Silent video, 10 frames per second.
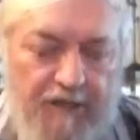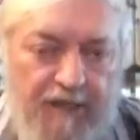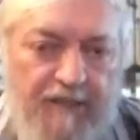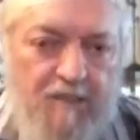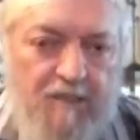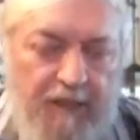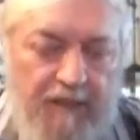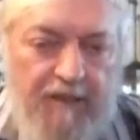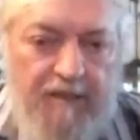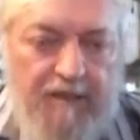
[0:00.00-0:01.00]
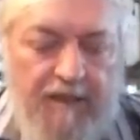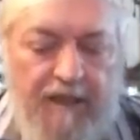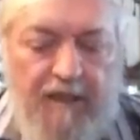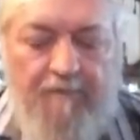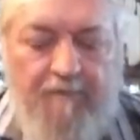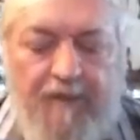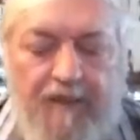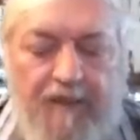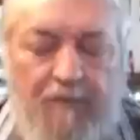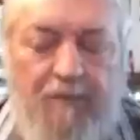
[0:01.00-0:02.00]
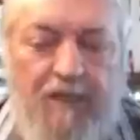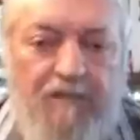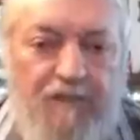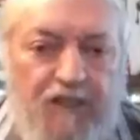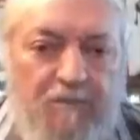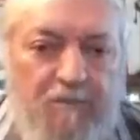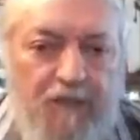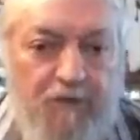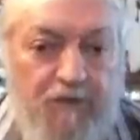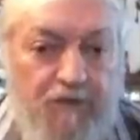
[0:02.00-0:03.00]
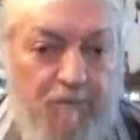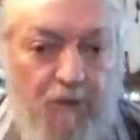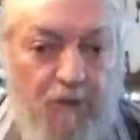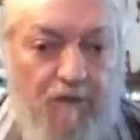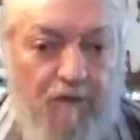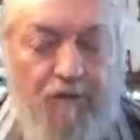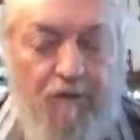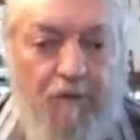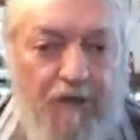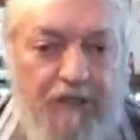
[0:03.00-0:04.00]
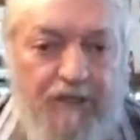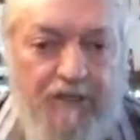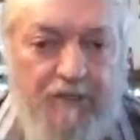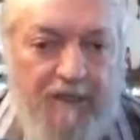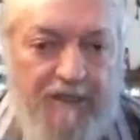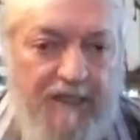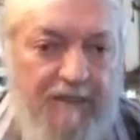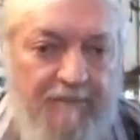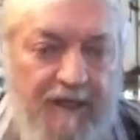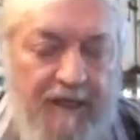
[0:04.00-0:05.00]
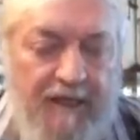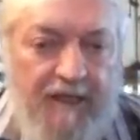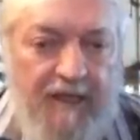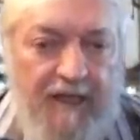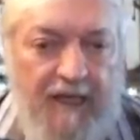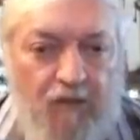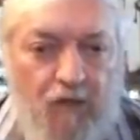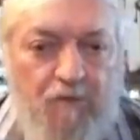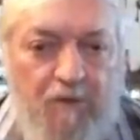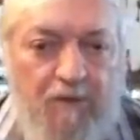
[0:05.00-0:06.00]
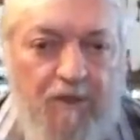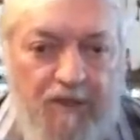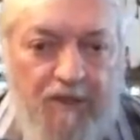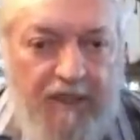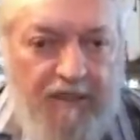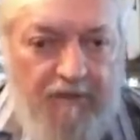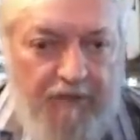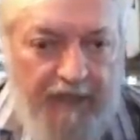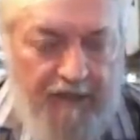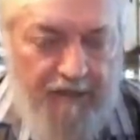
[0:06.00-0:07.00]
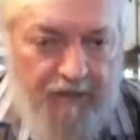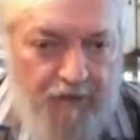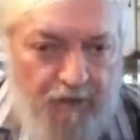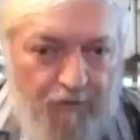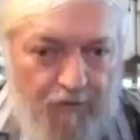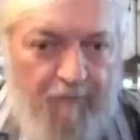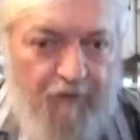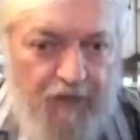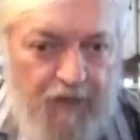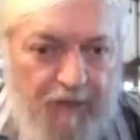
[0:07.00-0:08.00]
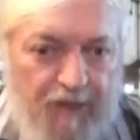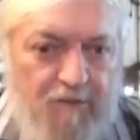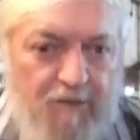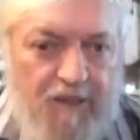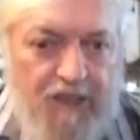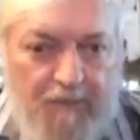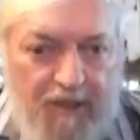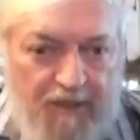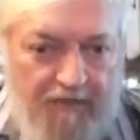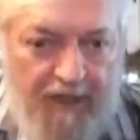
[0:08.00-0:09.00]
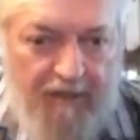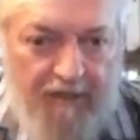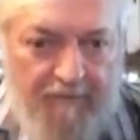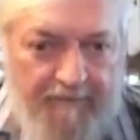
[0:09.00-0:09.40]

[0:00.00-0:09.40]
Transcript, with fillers: They suspected a Japanese fishing boat, which was reported on 4 operations as being seen, and thought we were sending wreckies ashore from fishing boats with a Japanese flag on.